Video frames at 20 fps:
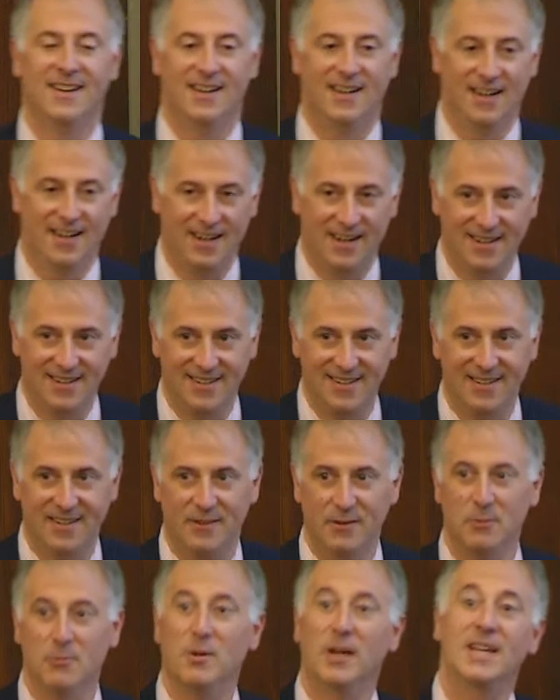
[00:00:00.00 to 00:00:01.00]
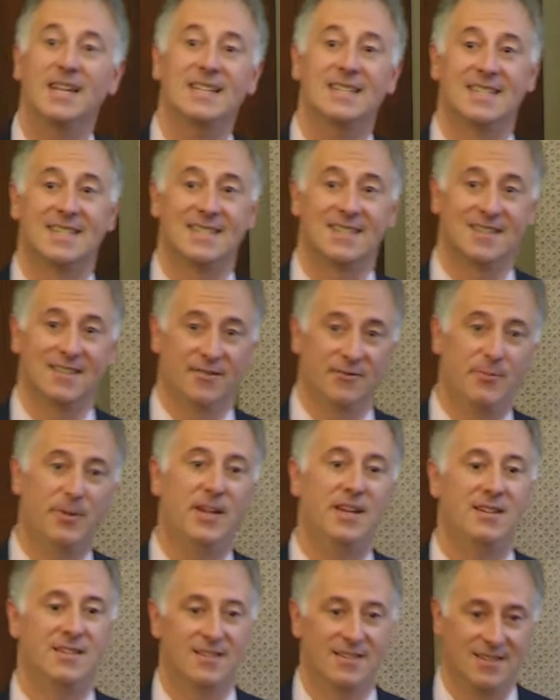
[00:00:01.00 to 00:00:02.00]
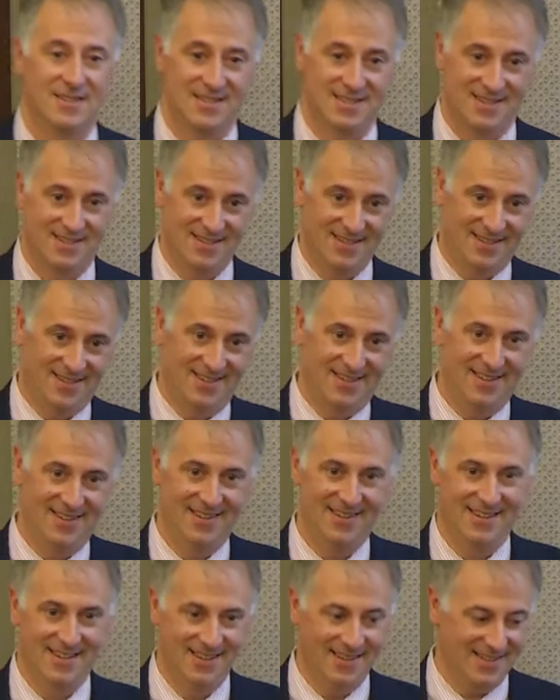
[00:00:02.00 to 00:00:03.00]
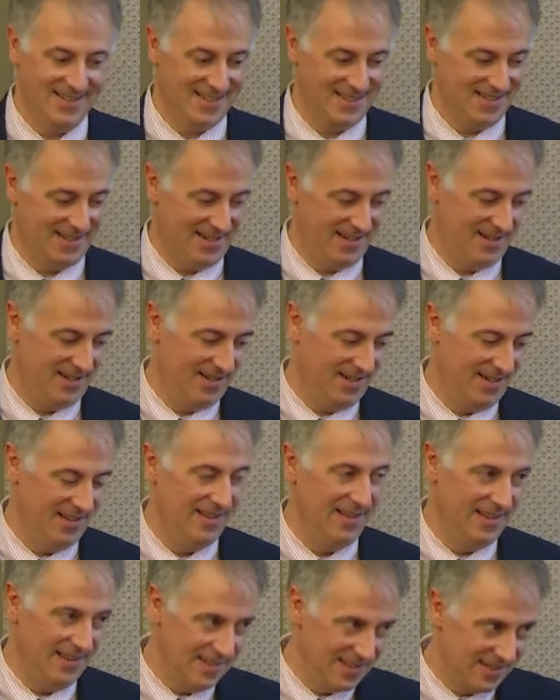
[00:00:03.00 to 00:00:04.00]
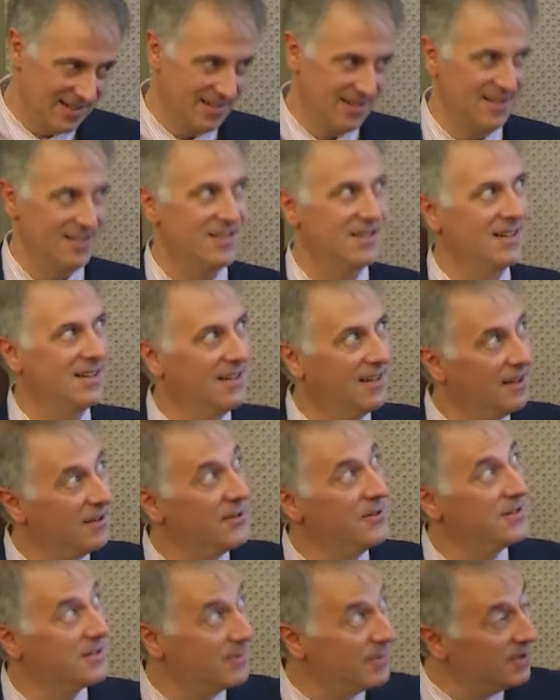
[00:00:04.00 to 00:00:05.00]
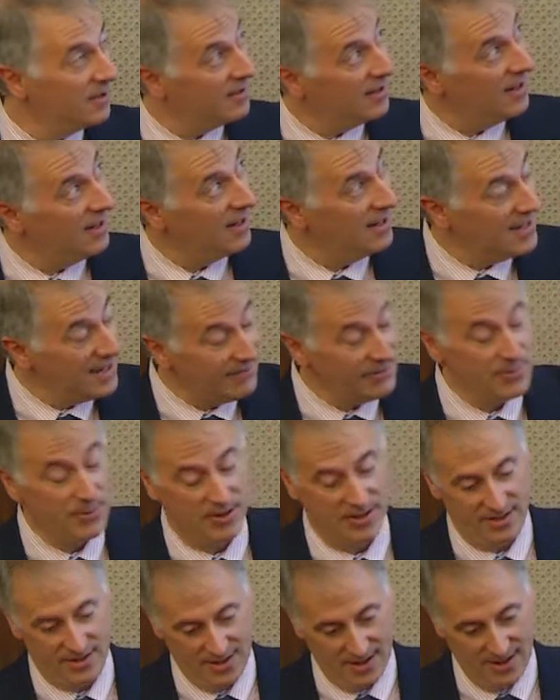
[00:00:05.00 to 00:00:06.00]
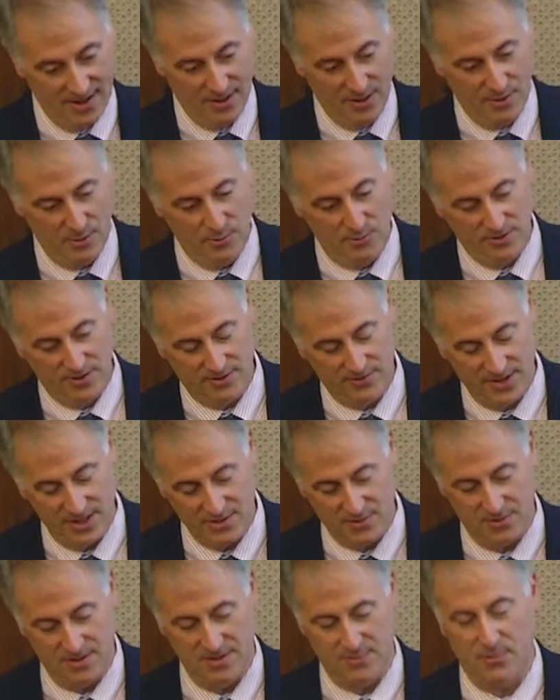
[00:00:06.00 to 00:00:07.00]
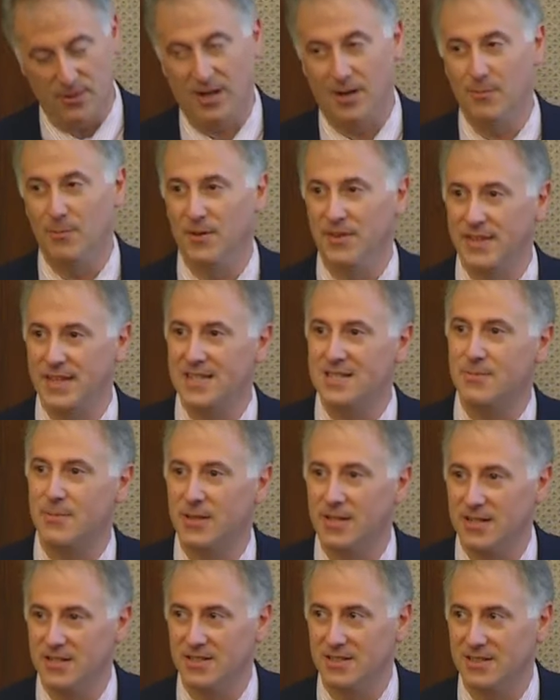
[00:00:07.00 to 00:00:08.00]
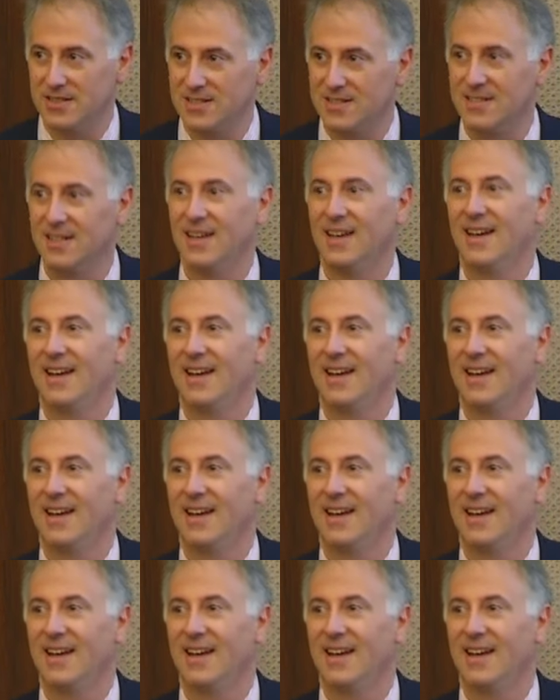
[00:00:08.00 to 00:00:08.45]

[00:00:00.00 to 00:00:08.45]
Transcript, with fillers: on the rights of patients uh, in, this, uh, in, in, this condition and others, and, the, and everybody who is faced with this problem. But these patients